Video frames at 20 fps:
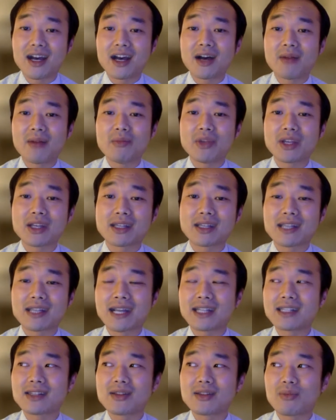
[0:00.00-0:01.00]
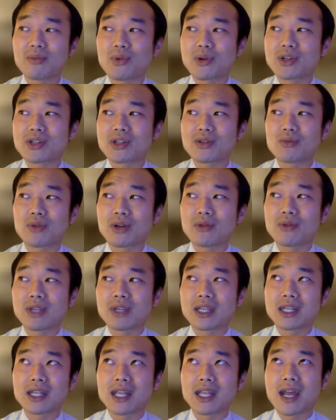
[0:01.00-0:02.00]
because that's the portion where we
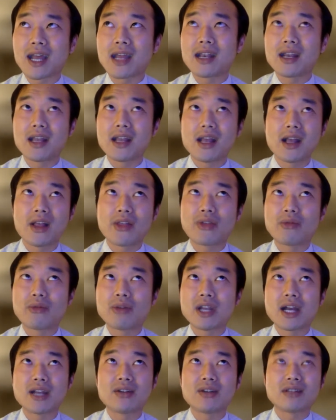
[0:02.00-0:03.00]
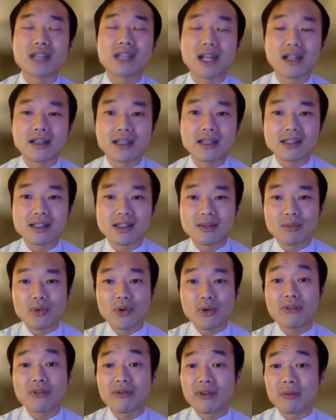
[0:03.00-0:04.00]
can get 300 delegate
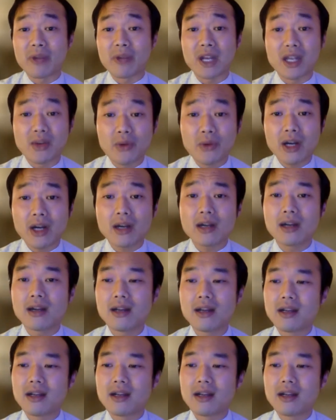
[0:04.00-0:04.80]
support from anywhere.